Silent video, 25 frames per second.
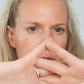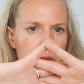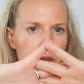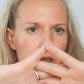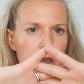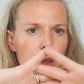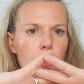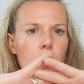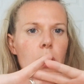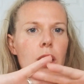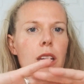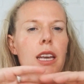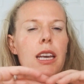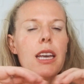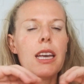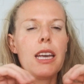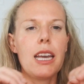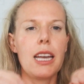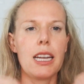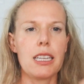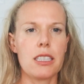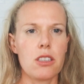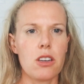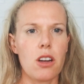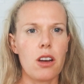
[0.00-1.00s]
So
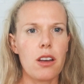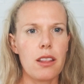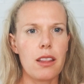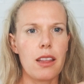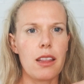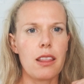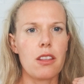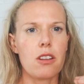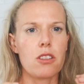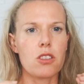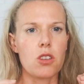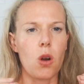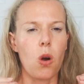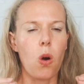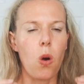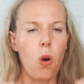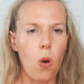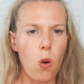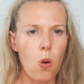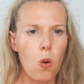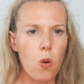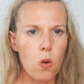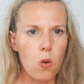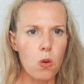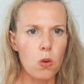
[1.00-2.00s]
it's not that there's
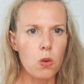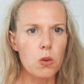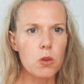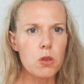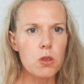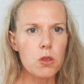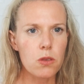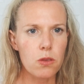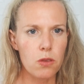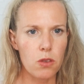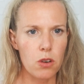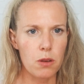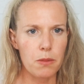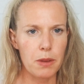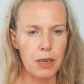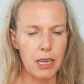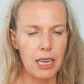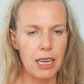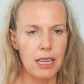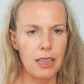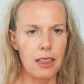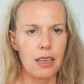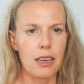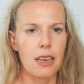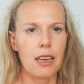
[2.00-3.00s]
holes forming
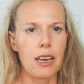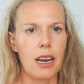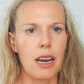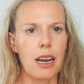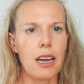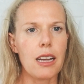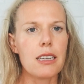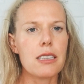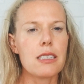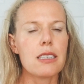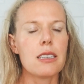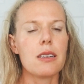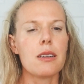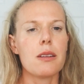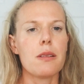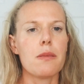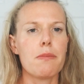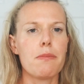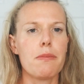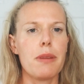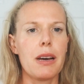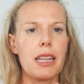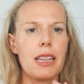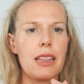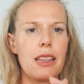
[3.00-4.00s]
in the gut,
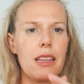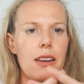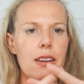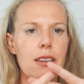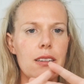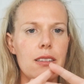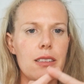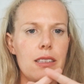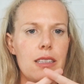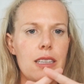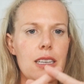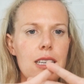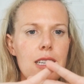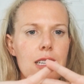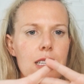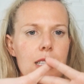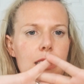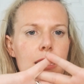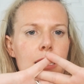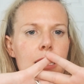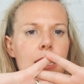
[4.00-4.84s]
but there's the